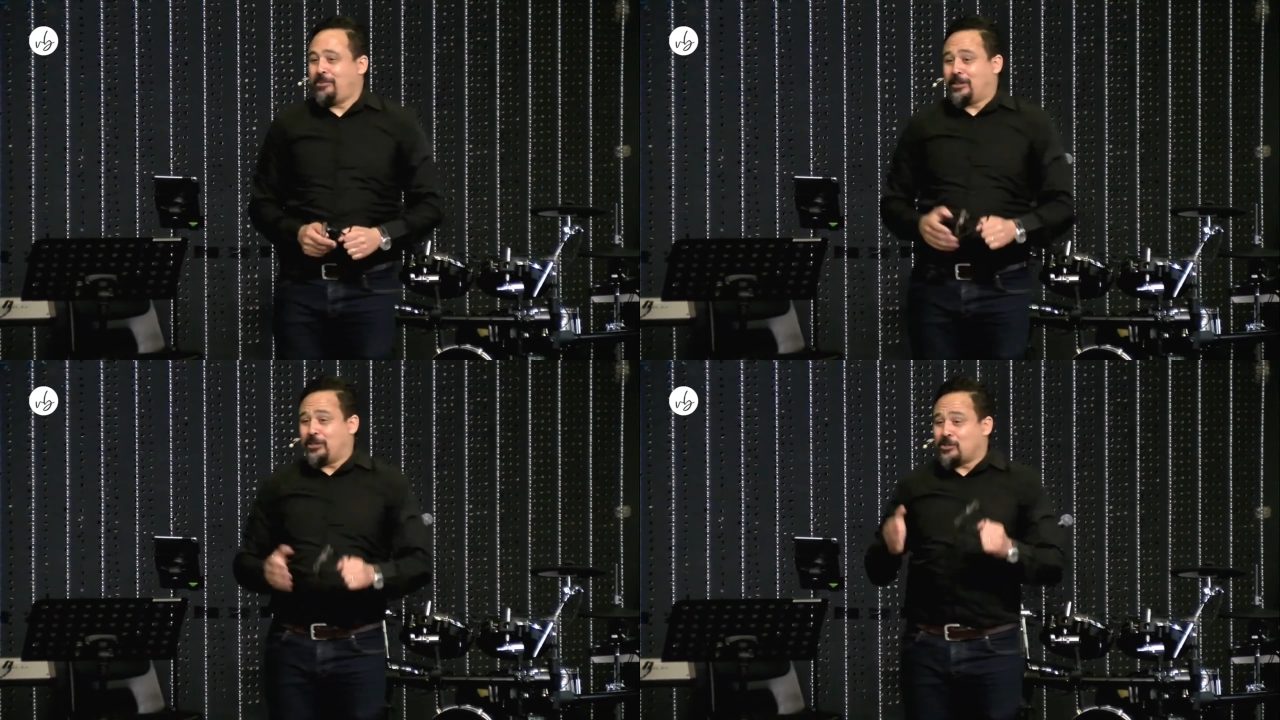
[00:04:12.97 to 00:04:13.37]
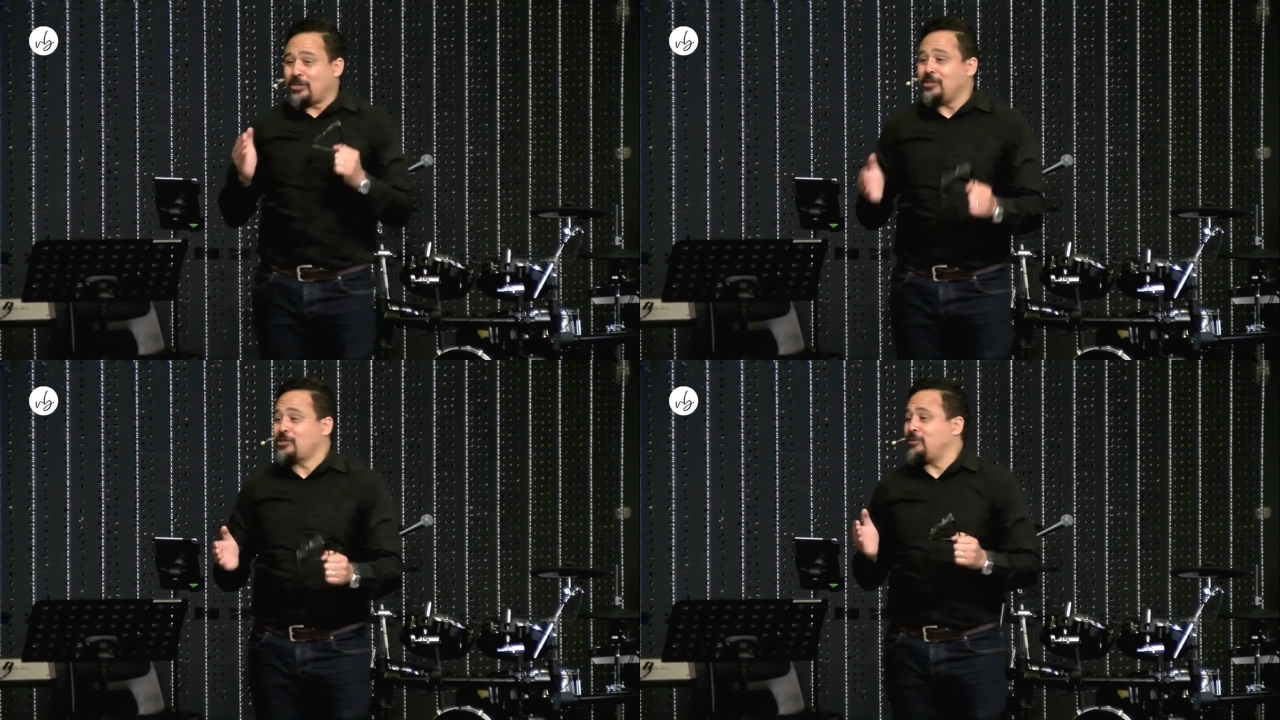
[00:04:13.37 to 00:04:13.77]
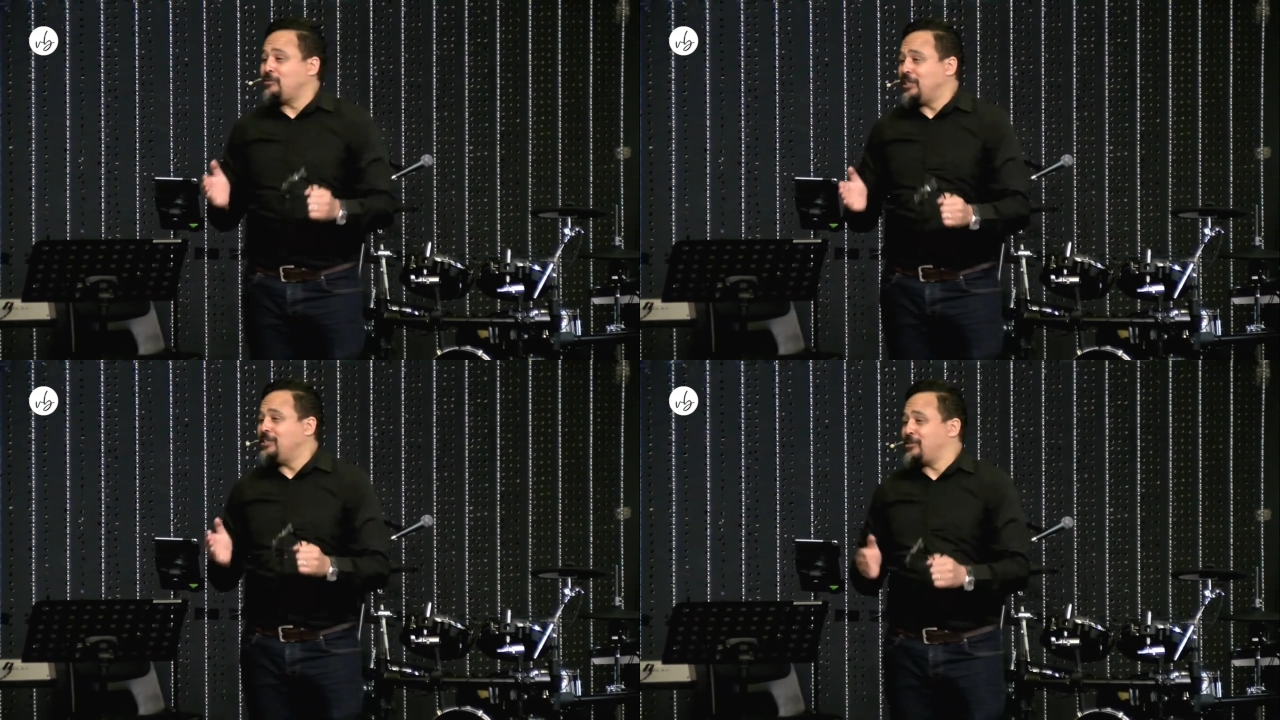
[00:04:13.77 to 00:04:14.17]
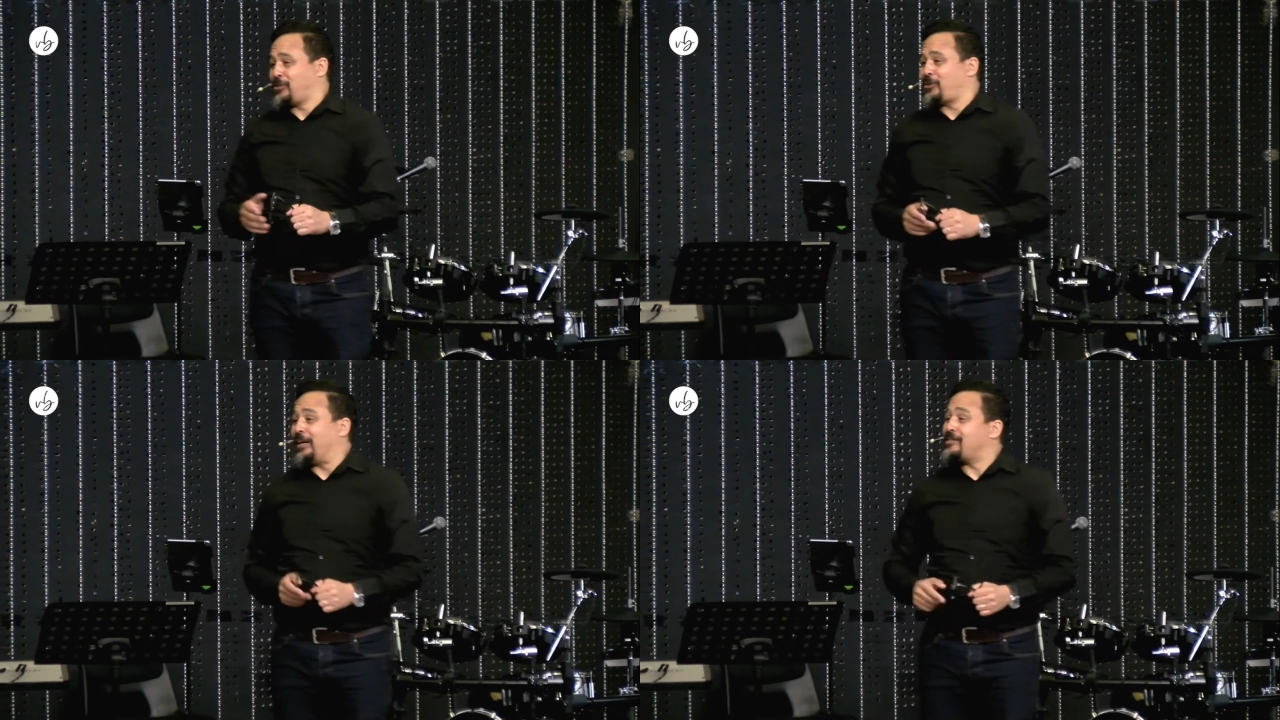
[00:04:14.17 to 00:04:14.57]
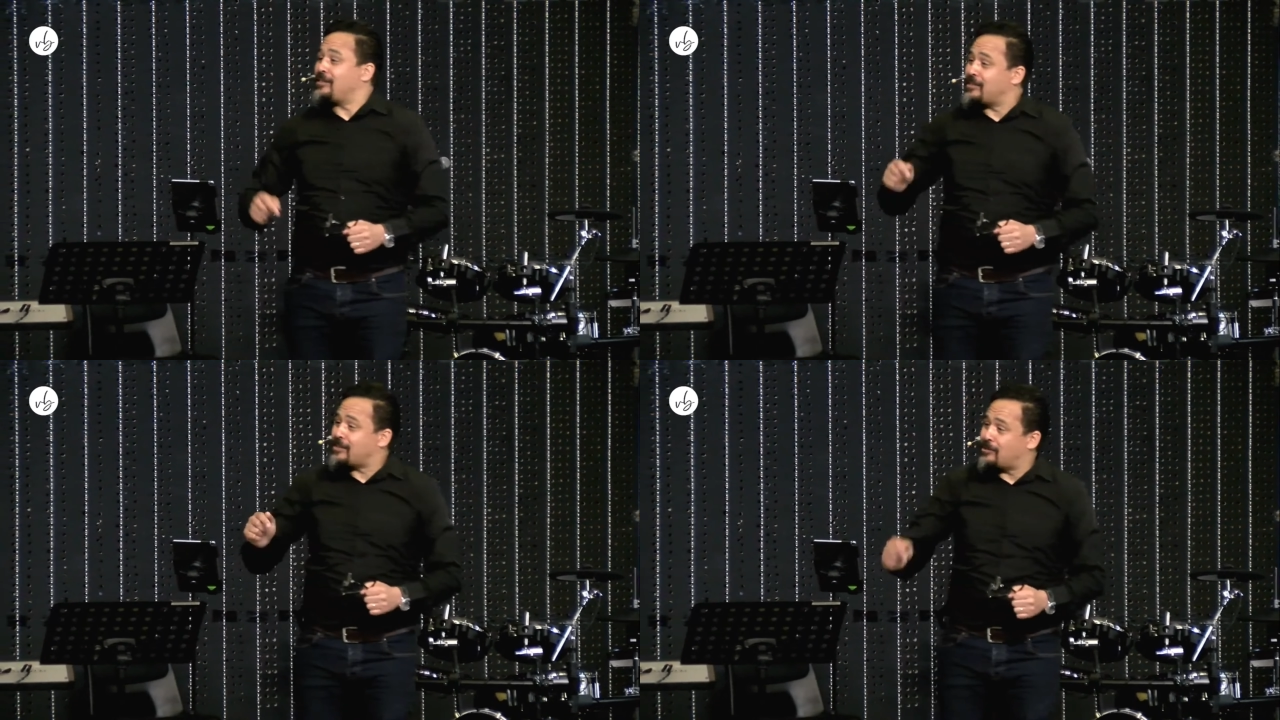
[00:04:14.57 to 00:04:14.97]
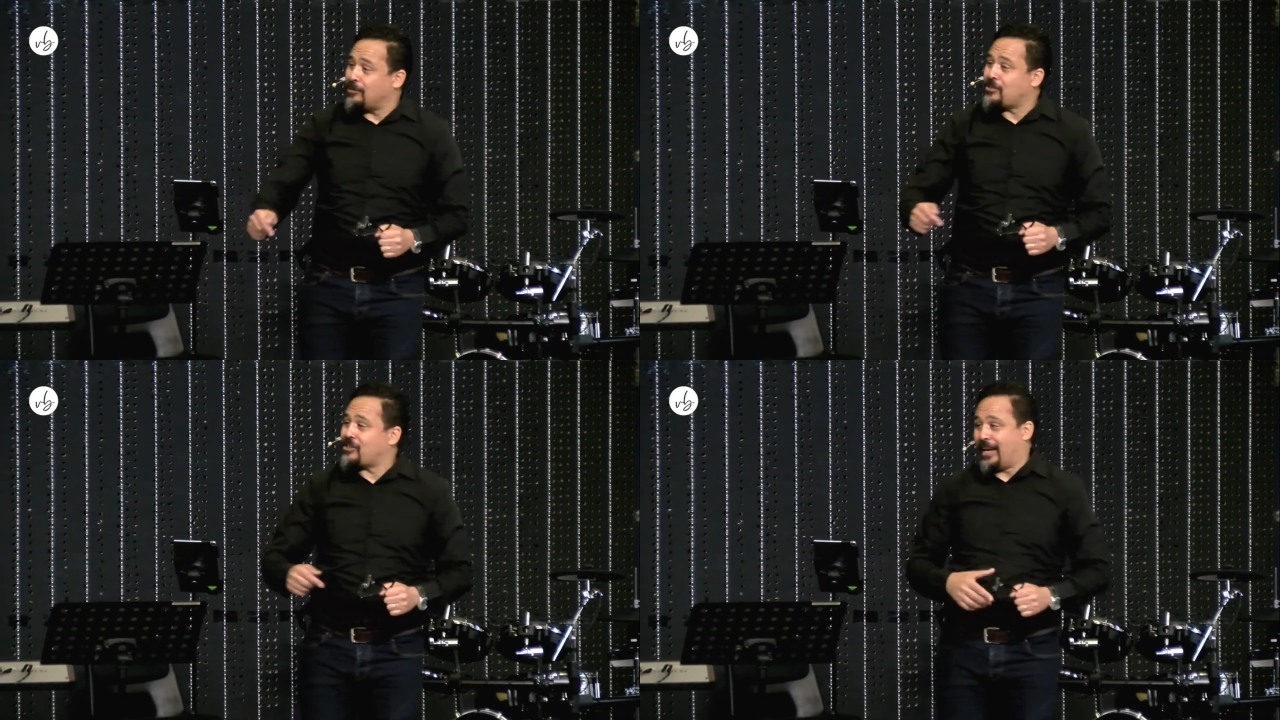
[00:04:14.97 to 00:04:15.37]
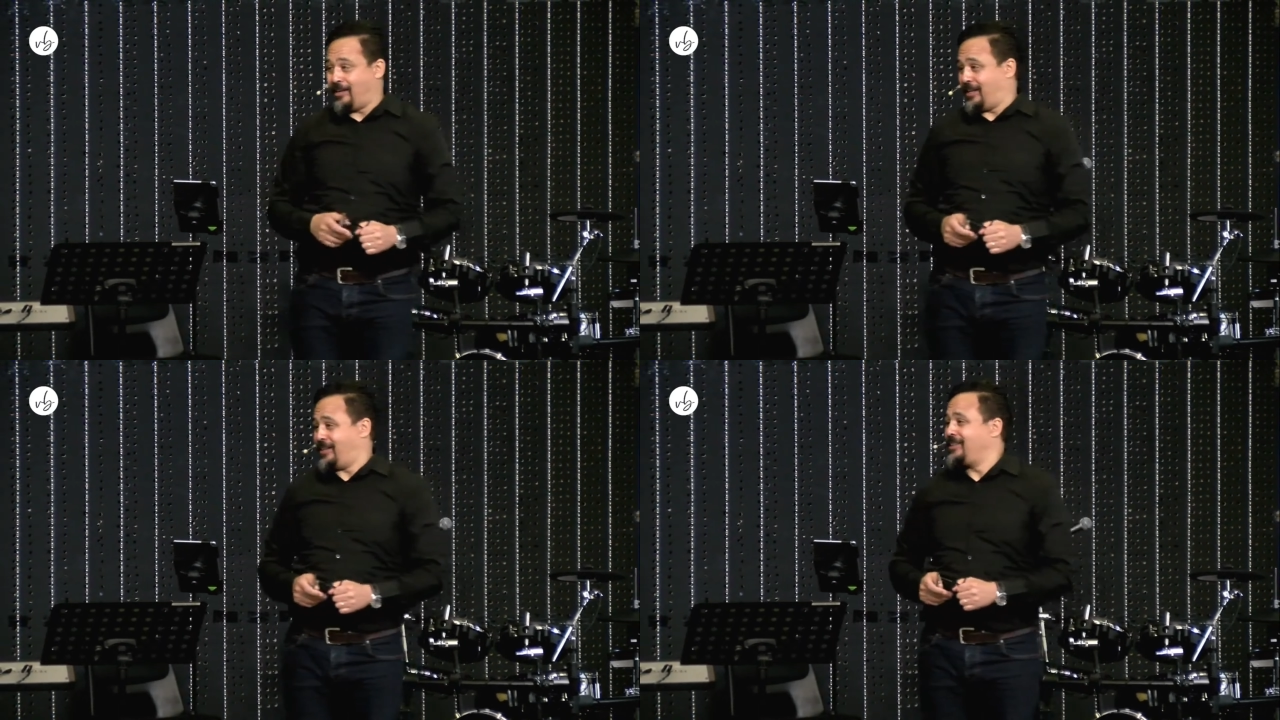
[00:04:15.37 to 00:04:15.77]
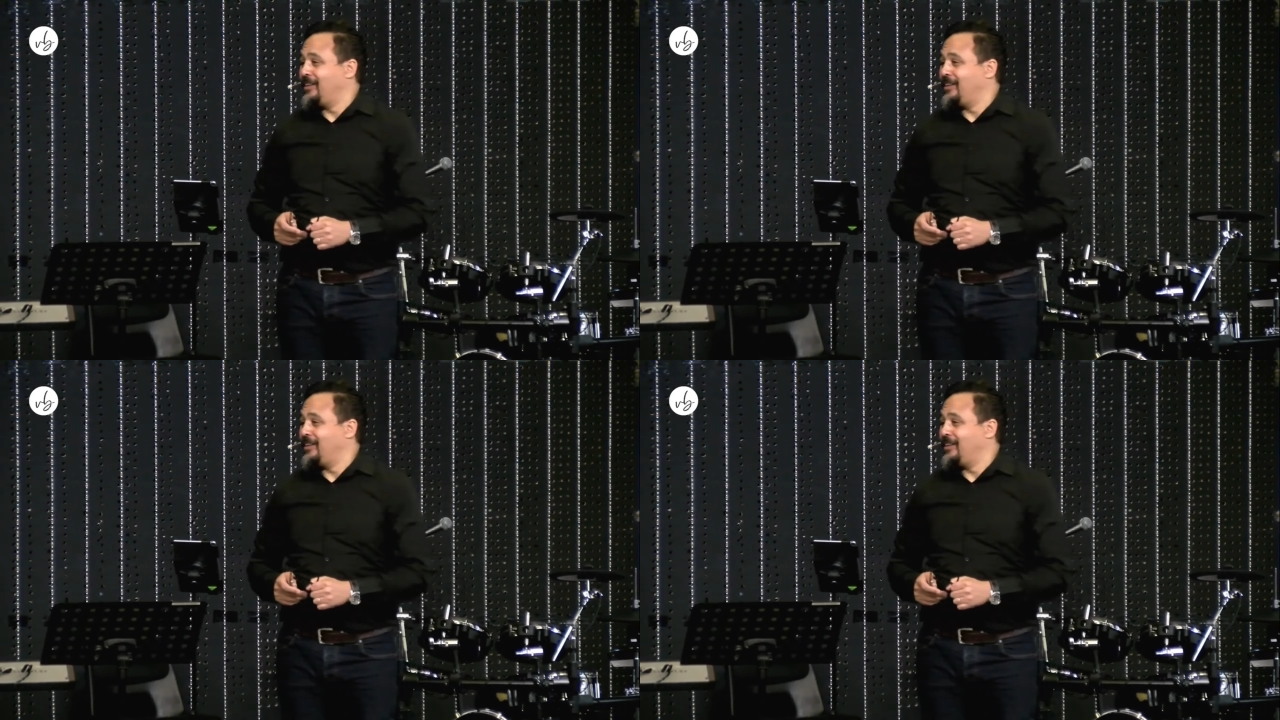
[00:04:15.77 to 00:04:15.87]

But the church of Jesus Christ is still standing.